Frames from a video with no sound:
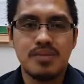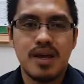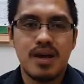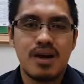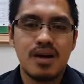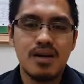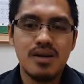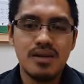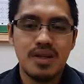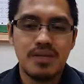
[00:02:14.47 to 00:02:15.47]
they are
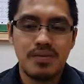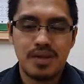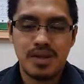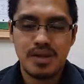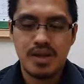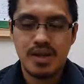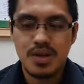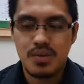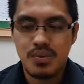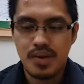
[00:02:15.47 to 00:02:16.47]
different in
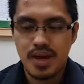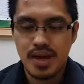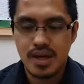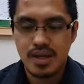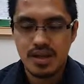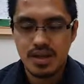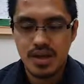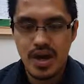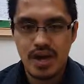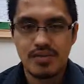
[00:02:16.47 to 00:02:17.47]
a way that
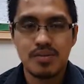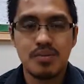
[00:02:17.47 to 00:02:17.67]
you have